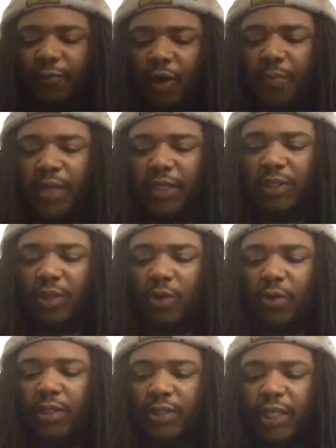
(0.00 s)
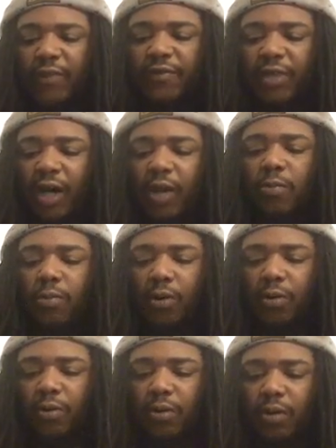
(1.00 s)
from his loins even
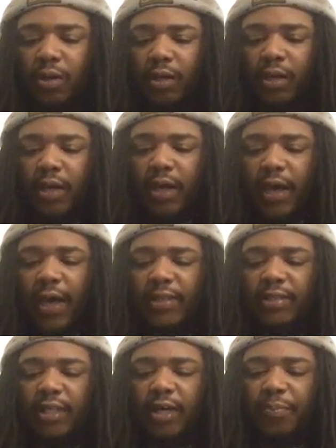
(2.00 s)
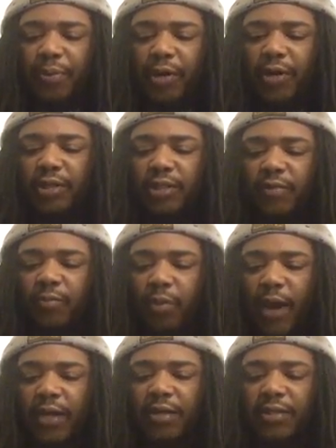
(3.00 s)
upward, as the appearance of
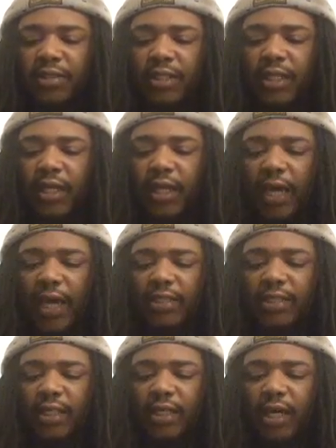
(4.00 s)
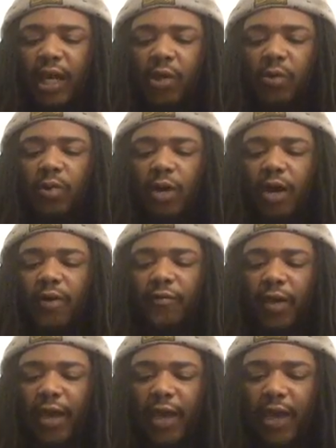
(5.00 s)
brightness, as the color
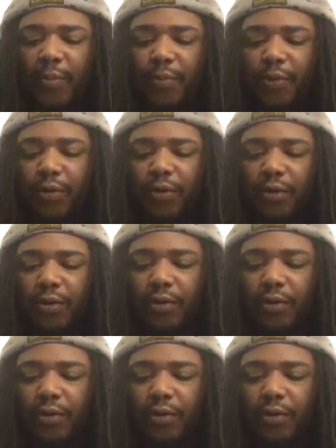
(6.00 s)
of amber."